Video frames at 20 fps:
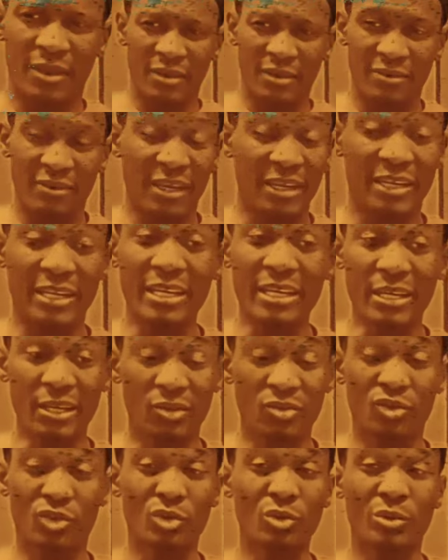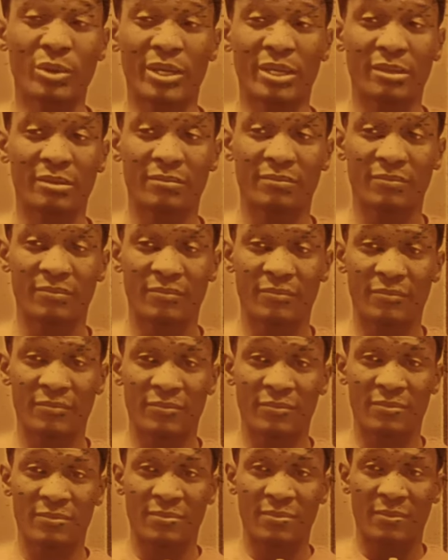that he can do it.
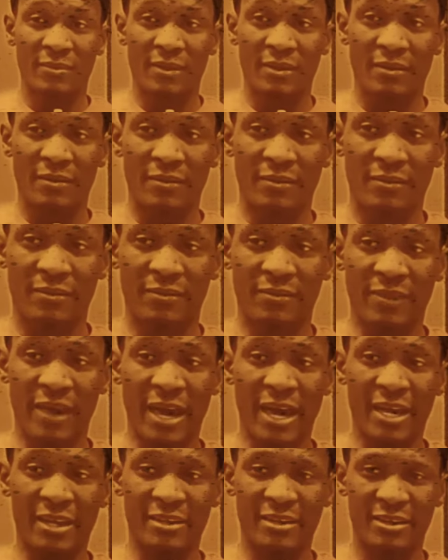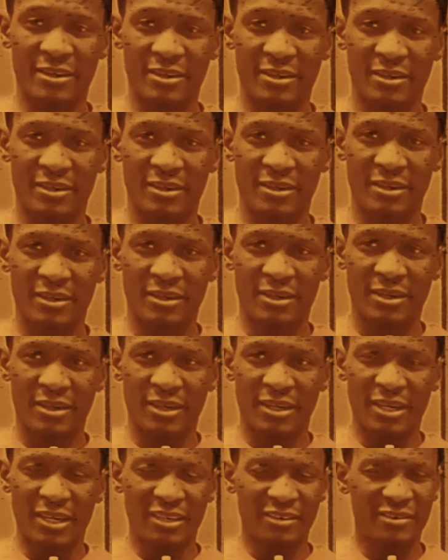That
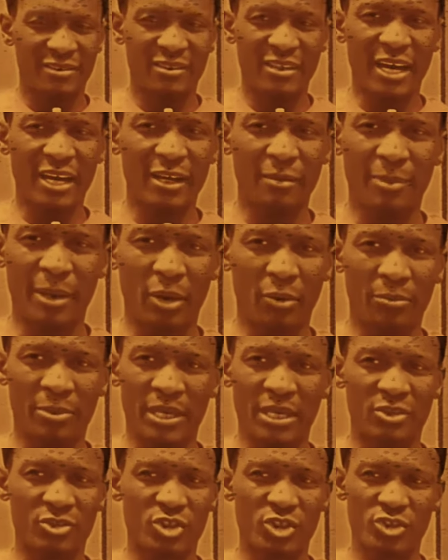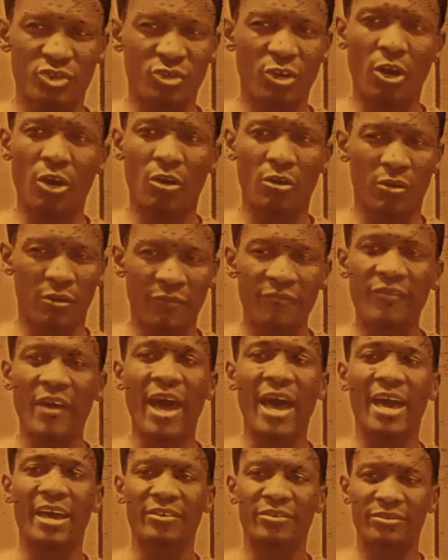it's not about being strong or
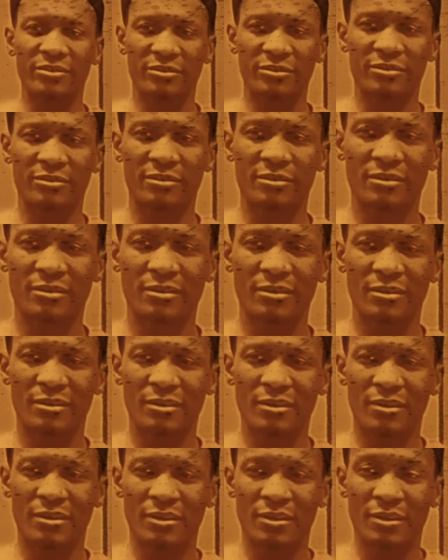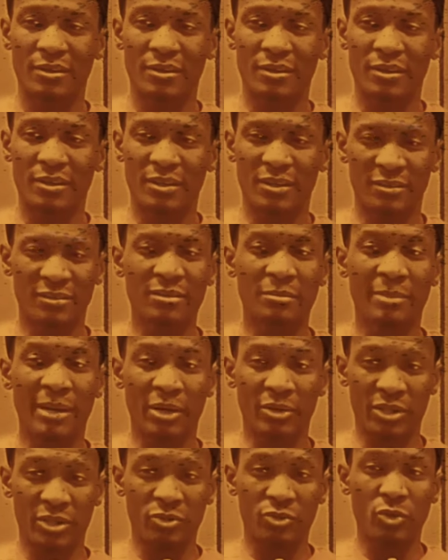fast. It's
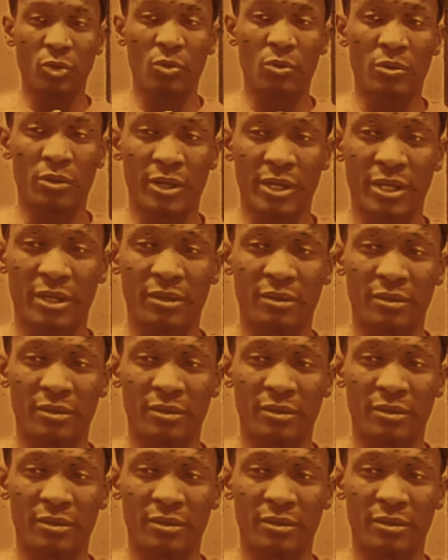about enduring.